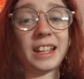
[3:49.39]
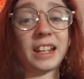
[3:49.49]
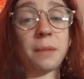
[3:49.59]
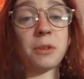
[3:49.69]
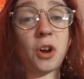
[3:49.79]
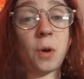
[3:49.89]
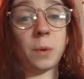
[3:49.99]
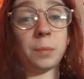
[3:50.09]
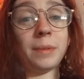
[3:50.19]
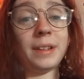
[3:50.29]
and I'm
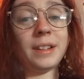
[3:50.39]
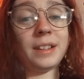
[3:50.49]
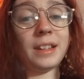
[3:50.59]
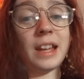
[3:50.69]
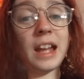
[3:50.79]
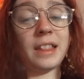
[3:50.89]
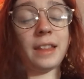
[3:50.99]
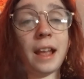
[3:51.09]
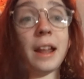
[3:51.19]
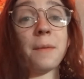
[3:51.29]
hoping
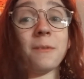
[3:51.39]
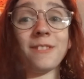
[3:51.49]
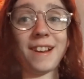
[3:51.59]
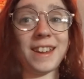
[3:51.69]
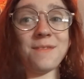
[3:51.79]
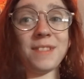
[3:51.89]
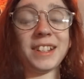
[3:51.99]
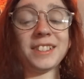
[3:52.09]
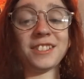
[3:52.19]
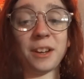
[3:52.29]
that I'm right,
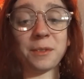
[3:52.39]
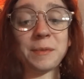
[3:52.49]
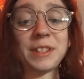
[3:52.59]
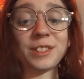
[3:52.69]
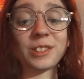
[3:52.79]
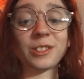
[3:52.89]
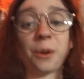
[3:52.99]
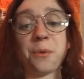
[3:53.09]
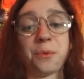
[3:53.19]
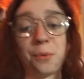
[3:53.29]
because that would be
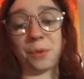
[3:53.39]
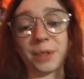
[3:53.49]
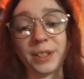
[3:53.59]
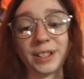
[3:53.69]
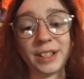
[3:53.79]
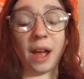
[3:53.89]
so cool.